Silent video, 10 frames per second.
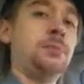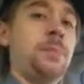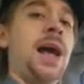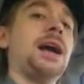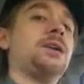you're
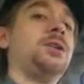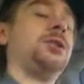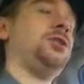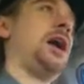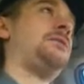back,
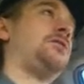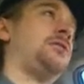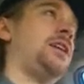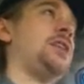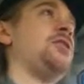and you have to
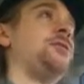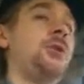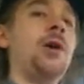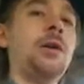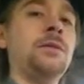fight
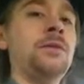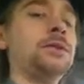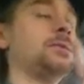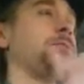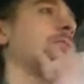through all of
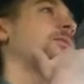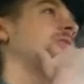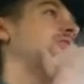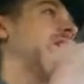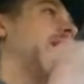those.
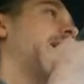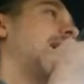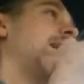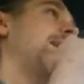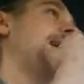
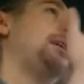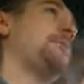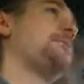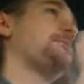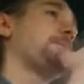Now,